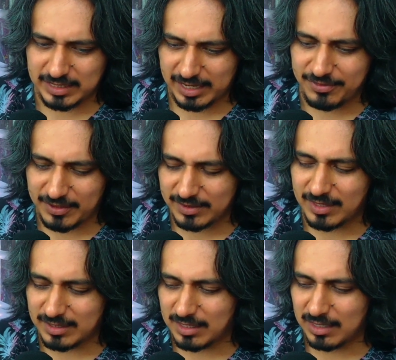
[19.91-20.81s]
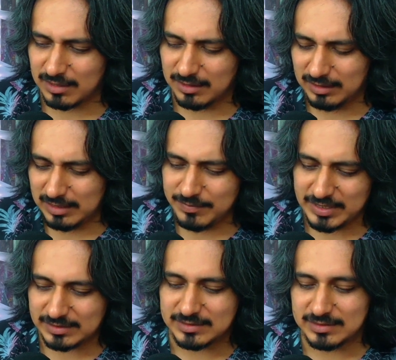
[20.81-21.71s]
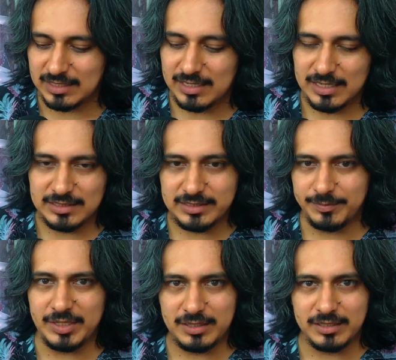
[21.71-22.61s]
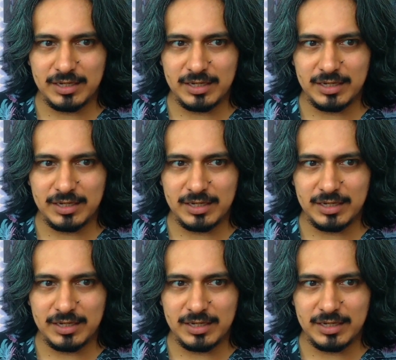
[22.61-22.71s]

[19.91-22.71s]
I think that limits the ability.